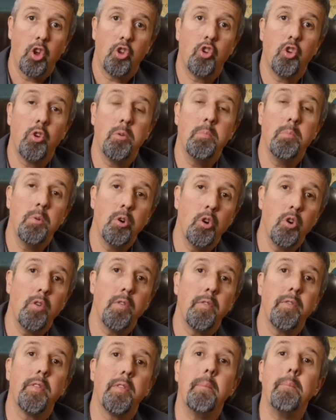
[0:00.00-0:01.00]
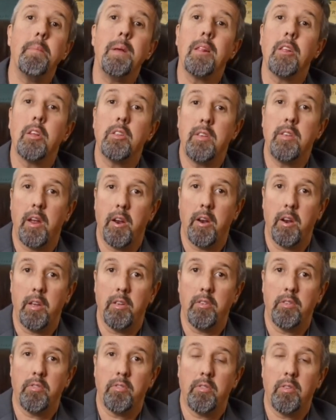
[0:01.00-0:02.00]
to move the
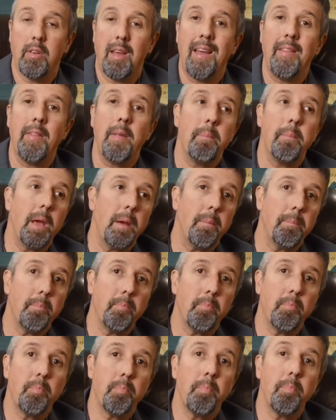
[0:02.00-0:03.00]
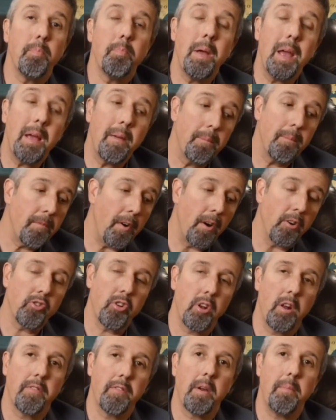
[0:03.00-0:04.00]
militaries, and the big
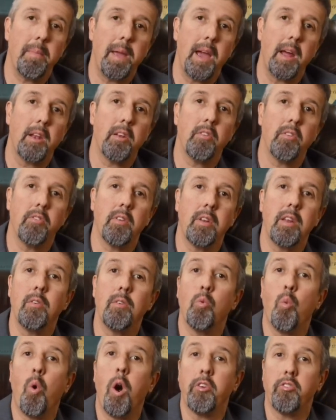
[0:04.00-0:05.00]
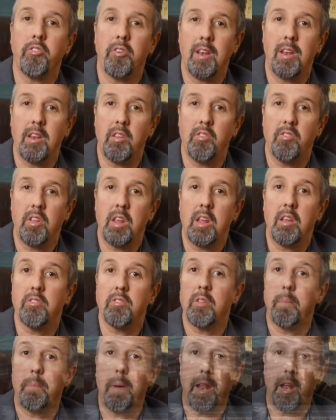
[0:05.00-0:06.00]
function of command is in Washington, D.C., is the